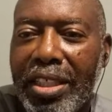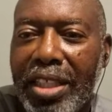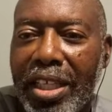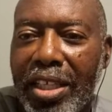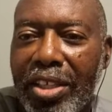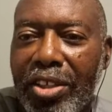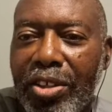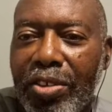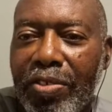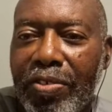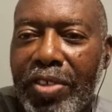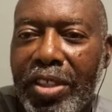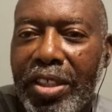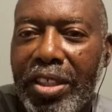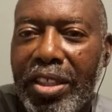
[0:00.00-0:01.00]
Thank you
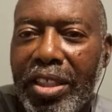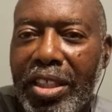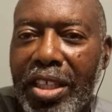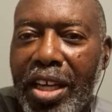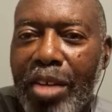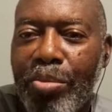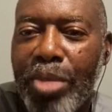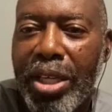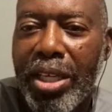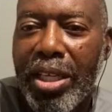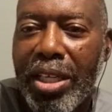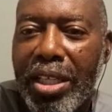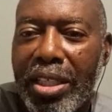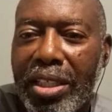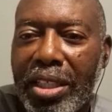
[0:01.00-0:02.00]
for
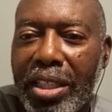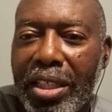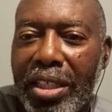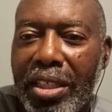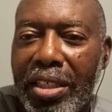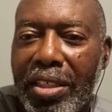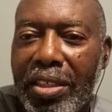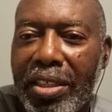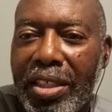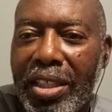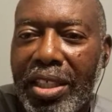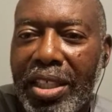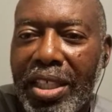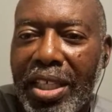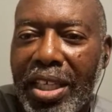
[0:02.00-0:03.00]
commenting,
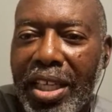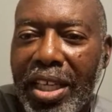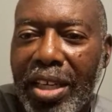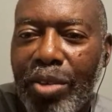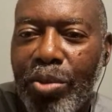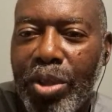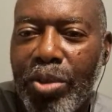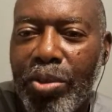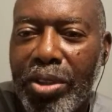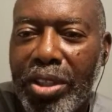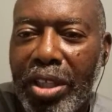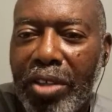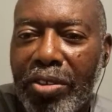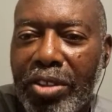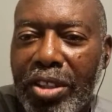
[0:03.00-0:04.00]
and we will
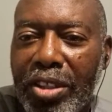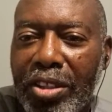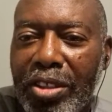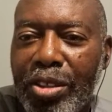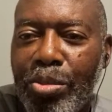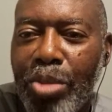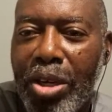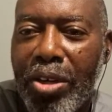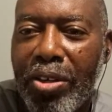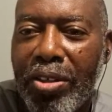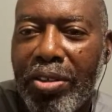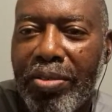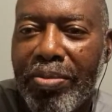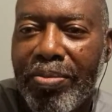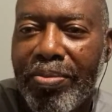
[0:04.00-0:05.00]
talk to you tomorrow.